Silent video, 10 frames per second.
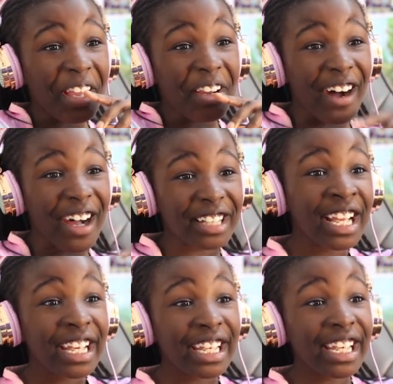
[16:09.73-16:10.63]
God!
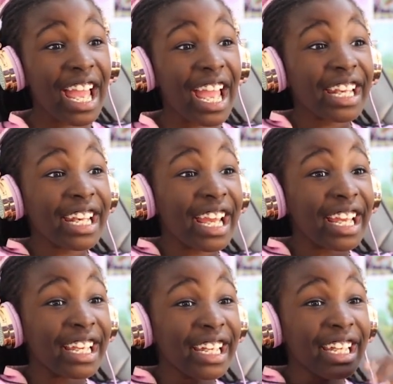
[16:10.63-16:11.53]
He ate
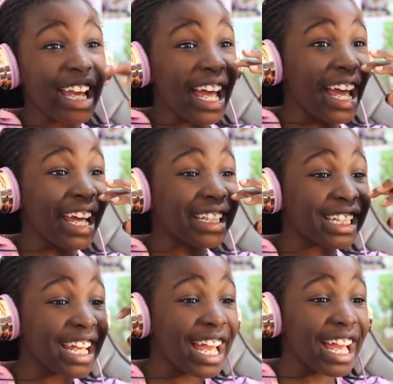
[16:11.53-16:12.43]
it. He
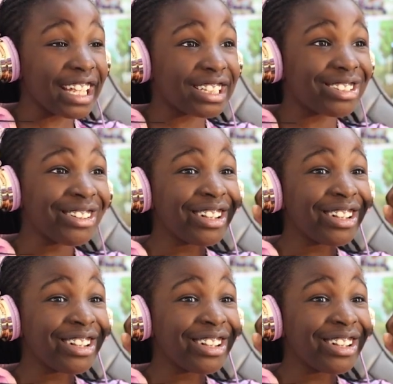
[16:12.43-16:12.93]
ate it.